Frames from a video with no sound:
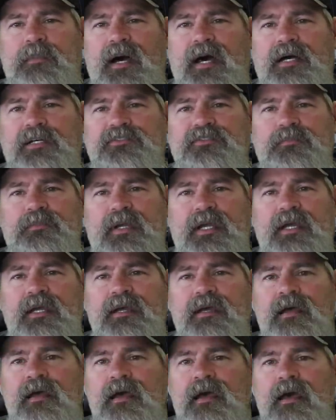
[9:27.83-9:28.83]
miles from me,
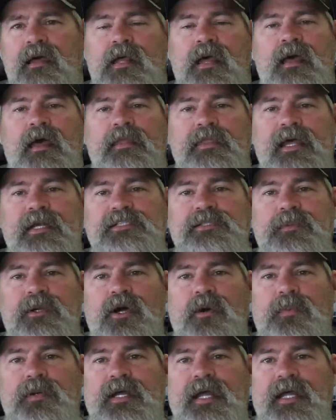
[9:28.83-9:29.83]
and they should
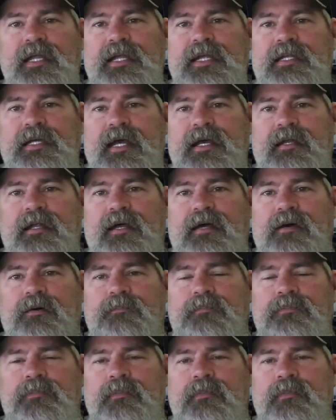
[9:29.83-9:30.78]
be open any day now.